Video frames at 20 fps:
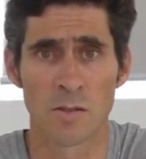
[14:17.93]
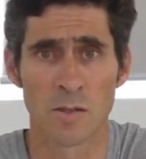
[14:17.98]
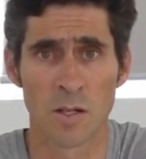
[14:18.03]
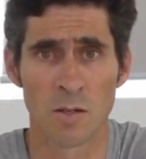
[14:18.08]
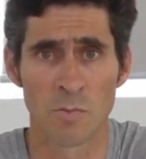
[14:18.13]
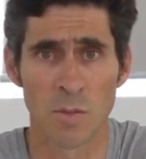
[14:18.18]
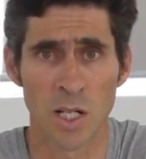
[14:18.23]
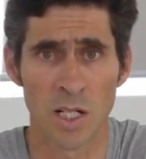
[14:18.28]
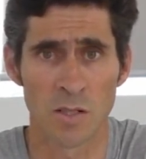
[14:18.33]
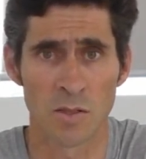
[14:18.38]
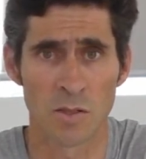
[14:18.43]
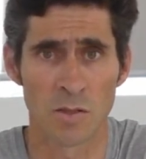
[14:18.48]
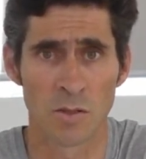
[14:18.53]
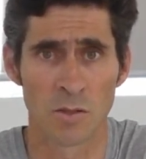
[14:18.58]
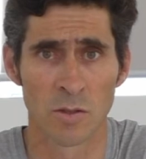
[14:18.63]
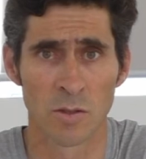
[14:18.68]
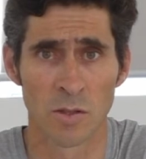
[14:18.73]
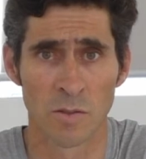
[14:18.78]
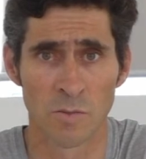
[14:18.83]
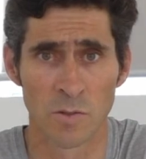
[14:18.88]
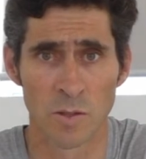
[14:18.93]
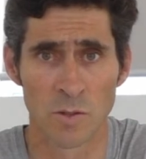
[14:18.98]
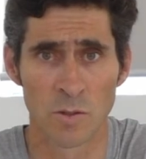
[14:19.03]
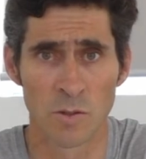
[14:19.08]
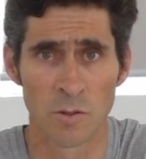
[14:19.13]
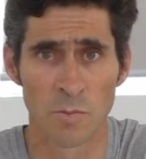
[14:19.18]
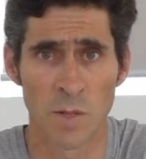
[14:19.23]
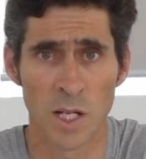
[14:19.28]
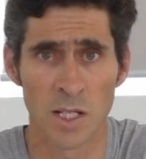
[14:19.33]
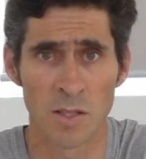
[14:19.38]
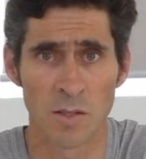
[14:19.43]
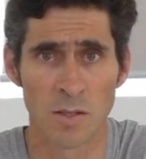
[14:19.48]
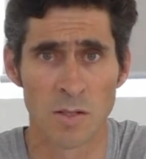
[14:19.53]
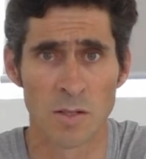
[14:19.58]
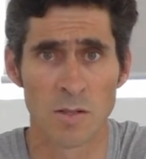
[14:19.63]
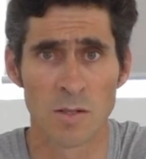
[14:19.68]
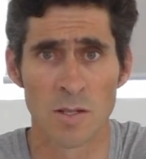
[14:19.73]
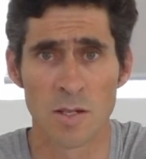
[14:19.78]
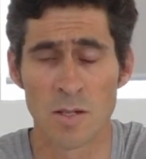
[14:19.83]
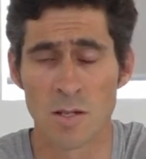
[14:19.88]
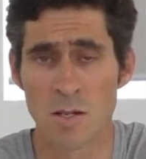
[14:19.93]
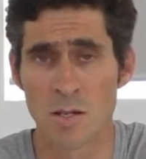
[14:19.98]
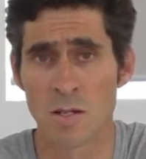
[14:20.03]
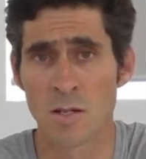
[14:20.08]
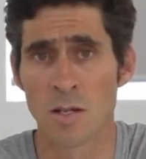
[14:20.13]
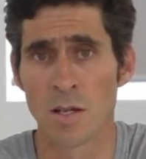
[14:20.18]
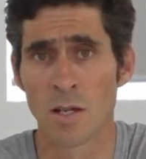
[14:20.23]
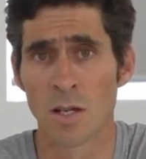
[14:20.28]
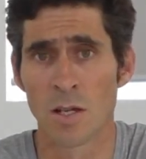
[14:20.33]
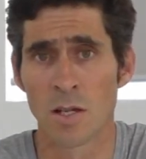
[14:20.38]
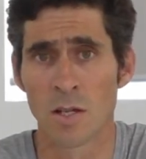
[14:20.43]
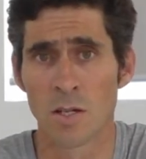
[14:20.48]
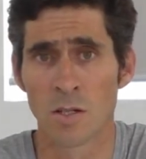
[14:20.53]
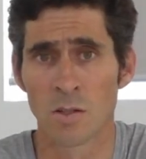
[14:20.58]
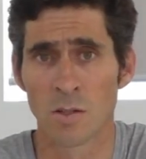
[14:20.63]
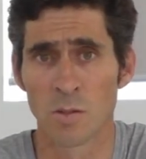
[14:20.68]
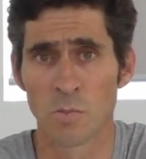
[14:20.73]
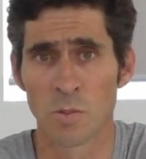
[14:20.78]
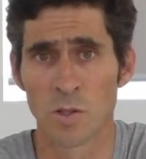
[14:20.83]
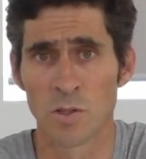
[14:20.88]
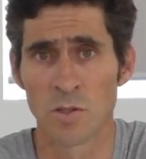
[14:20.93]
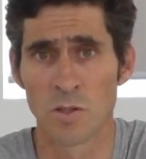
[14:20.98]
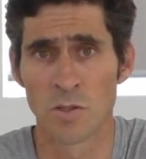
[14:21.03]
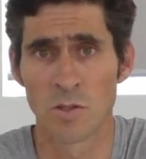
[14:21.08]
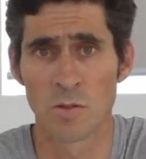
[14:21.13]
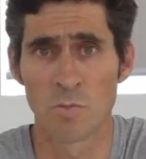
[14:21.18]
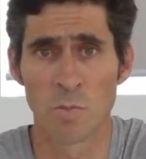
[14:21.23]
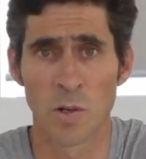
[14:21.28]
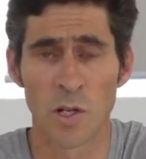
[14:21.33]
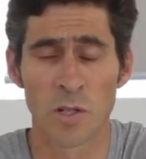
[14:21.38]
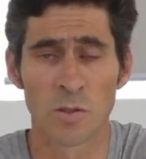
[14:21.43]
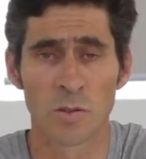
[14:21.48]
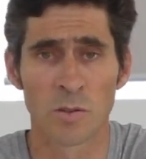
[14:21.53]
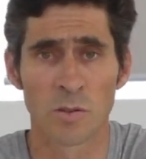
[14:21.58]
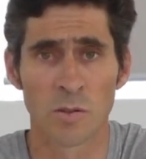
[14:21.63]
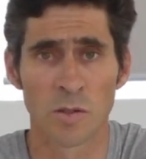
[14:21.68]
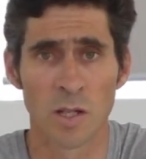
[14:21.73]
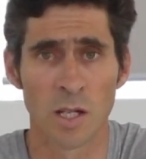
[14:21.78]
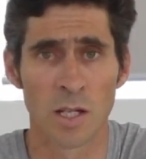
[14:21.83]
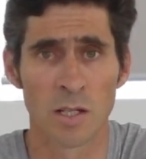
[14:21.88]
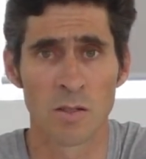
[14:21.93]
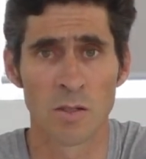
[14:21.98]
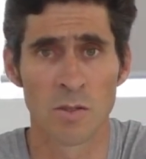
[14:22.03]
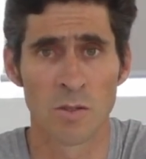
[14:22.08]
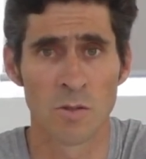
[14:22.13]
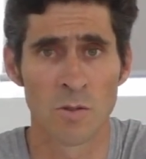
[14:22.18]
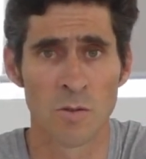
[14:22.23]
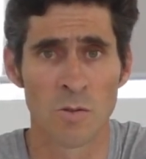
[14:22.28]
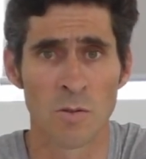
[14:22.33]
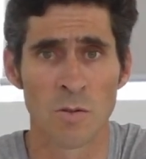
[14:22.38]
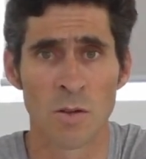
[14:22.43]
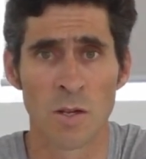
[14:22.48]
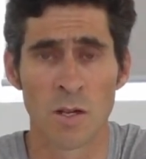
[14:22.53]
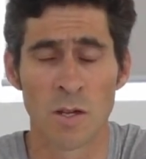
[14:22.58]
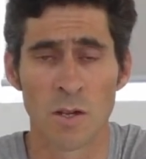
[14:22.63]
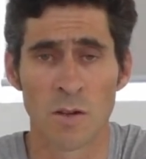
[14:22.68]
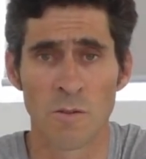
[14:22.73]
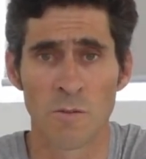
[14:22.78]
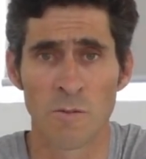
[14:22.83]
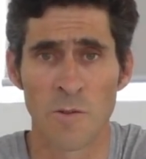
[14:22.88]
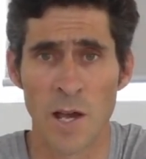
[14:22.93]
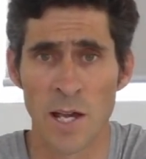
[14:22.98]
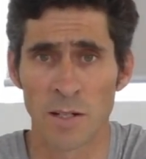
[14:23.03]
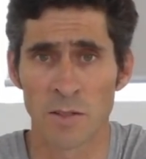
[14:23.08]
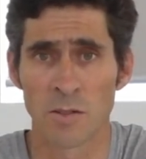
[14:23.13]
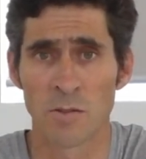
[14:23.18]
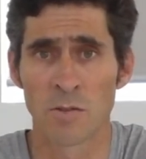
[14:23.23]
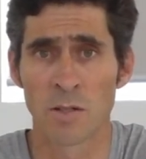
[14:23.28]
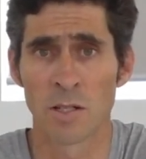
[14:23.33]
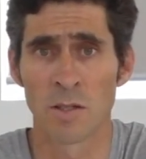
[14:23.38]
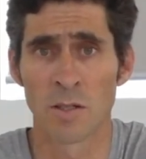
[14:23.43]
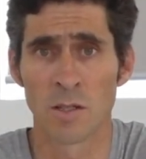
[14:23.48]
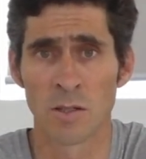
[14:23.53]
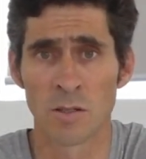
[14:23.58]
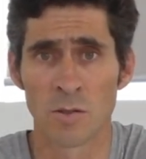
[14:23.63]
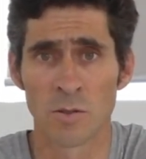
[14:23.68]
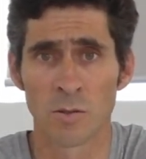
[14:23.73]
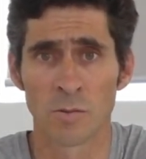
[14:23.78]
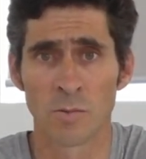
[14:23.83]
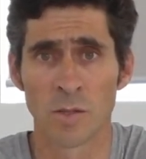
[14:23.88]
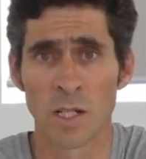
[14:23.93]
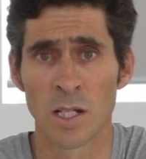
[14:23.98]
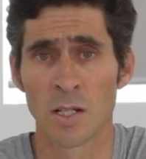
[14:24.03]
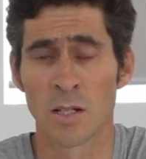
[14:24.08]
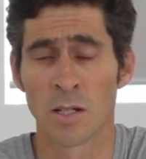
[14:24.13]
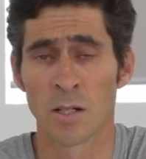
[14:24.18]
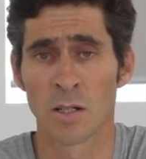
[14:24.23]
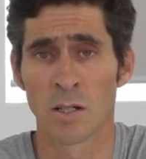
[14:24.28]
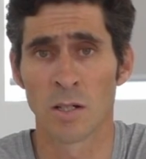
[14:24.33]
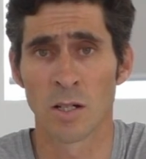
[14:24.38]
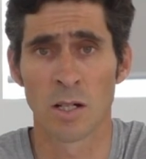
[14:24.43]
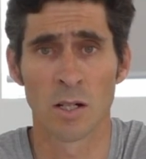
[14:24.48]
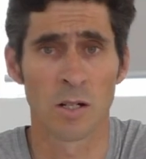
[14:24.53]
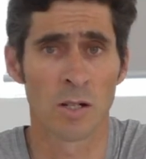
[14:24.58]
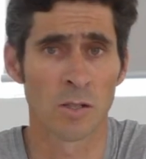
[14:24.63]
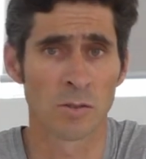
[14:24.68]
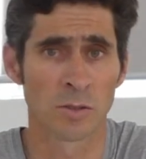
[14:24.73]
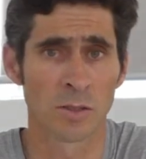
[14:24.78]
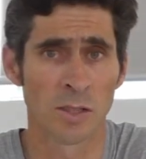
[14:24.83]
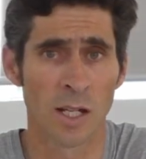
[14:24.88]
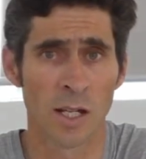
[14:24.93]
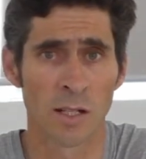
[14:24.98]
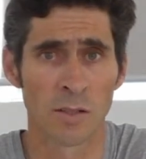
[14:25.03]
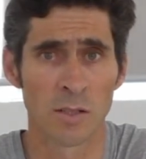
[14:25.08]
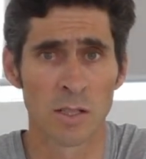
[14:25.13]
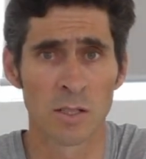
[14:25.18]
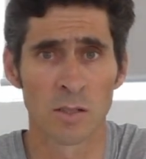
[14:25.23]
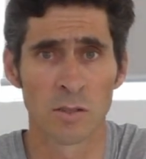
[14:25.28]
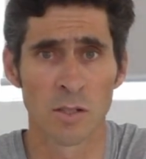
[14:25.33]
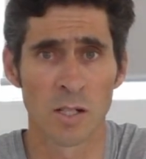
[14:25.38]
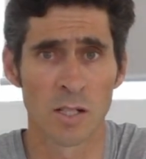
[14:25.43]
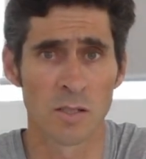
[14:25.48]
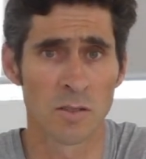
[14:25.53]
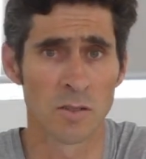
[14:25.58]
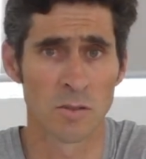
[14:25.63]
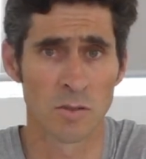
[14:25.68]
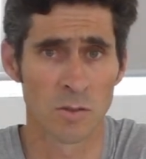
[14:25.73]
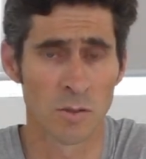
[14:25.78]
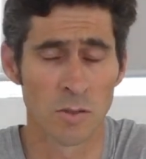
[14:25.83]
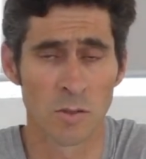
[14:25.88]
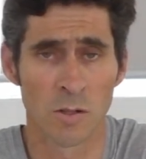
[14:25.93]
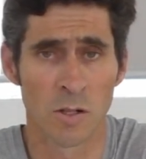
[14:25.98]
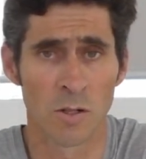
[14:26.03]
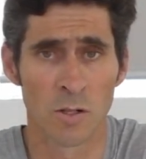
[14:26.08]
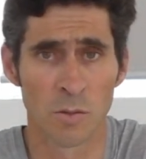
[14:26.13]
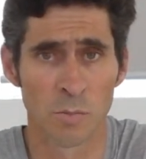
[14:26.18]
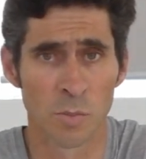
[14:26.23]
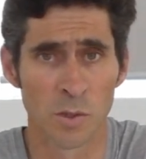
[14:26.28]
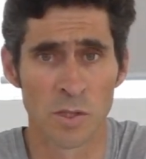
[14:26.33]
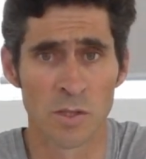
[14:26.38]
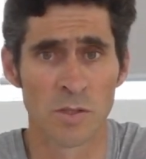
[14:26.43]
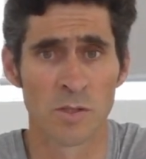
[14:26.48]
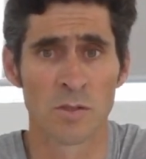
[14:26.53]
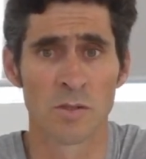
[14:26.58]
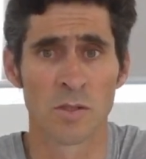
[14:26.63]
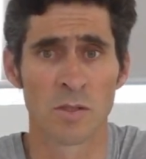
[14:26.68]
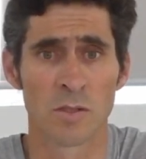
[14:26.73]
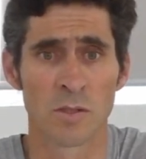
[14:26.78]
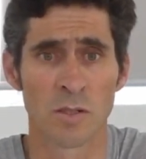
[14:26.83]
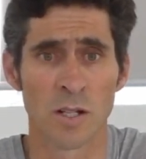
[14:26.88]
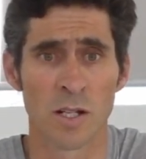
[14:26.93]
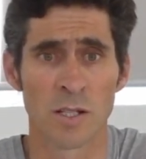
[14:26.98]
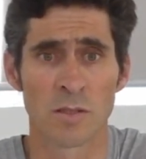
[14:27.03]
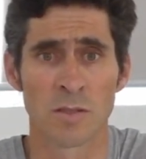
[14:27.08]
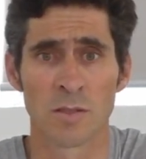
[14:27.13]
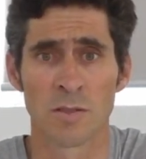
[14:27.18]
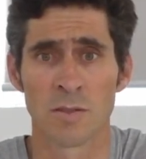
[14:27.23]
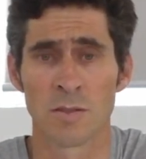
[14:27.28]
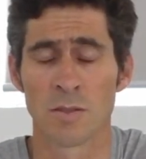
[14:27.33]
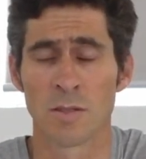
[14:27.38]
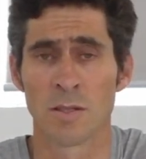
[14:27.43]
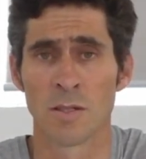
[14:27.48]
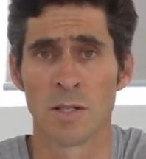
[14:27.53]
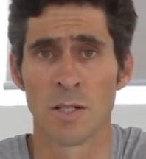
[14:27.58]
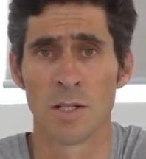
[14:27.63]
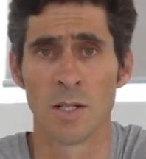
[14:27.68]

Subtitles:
So make sure if you do make the decision to produce bulk that you factor in that you'll need a wholesale liquor license or a producer's license.